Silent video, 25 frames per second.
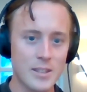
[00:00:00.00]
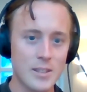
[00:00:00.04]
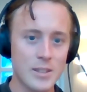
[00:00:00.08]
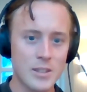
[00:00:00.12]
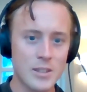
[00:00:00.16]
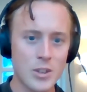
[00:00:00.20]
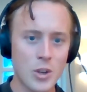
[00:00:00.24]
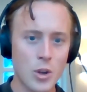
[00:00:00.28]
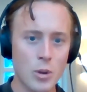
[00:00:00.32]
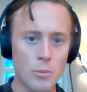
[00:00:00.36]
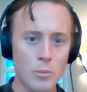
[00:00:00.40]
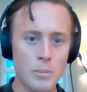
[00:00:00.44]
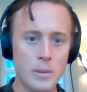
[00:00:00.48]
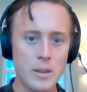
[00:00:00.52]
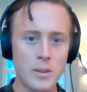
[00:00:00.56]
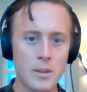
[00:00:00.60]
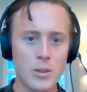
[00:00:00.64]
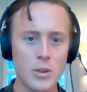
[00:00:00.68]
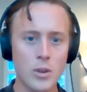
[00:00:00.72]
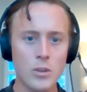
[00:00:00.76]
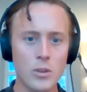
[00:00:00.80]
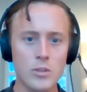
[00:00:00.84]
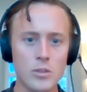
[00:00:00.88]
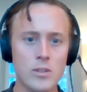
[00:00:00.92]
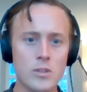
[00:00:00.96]
not be,
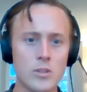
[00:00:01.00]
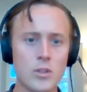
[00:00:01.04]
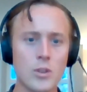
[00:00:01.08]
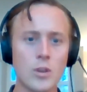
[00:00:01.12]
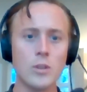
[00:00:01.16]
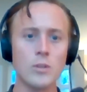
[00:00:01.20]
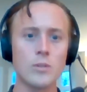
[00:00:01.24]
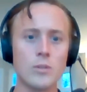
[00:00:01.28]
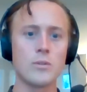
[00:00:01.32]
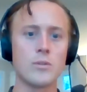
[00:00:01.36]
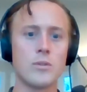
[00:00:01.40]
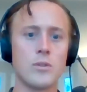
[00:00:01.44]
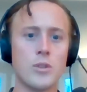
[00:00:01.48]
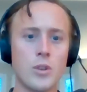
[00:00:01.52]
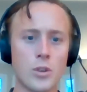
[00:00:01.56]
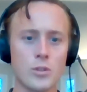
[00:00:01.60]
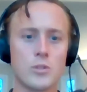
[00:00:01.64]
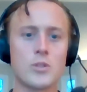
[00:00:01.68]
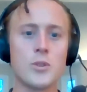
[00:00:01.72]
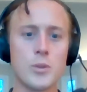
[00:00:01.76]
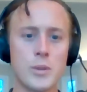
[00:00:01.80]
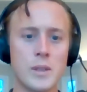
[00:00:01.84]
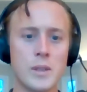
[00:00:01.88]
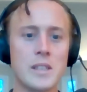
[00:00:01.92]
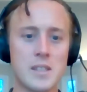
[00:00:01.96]
not not not
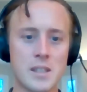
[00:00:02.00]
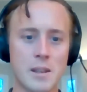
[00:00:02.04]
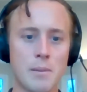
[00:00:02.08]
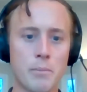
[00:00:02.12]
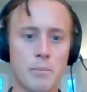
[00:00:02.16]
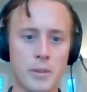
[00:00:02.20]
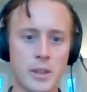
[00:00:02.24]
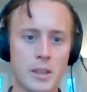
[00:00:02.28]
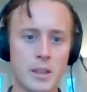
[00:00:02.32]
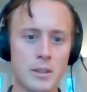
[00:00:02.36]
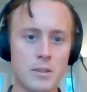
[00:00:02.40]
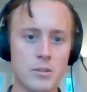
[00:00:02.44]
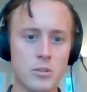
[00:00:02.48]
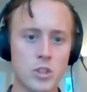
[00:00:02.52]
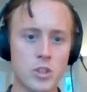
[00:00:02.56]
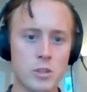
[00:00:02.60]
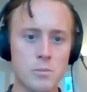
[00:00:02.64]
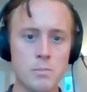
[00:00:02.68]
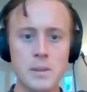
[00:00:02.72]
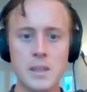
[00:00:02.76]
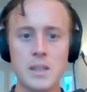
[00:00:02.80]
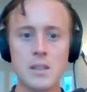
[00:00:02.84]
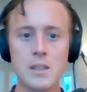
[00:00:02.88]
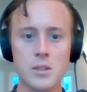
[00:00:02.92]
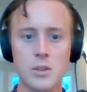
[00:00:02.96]
doing something just
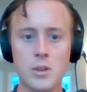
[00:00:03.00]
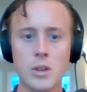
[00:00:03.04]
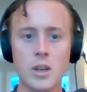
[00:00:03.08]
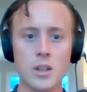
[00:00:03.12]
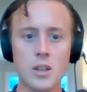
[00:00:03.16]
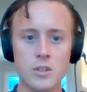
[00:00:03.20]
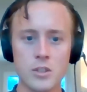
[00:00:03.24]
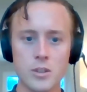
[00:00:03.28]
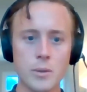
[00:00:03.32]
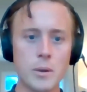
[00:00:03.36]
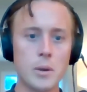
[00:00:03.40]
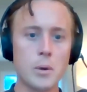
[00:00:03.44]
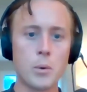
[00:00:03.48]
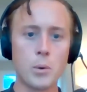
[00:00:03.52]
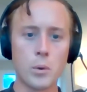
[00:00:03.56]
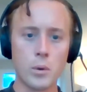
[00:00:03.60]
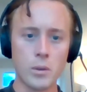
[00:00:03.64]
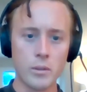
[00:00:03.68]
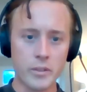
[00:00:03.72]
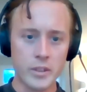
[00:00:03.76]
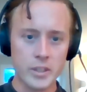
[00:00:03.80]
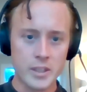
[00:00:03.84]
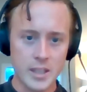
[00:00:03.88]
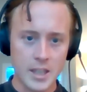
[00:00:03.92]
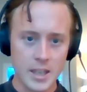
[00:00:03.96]
because you can't do it all
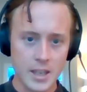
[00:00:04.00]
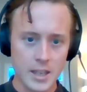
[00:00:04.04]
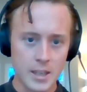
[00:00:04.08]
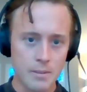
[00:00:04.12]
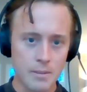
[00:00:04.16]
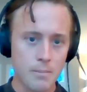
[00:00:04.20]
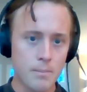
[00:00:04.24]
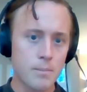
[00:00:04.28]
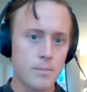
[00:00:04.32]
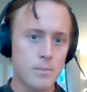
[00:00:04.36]
of the time.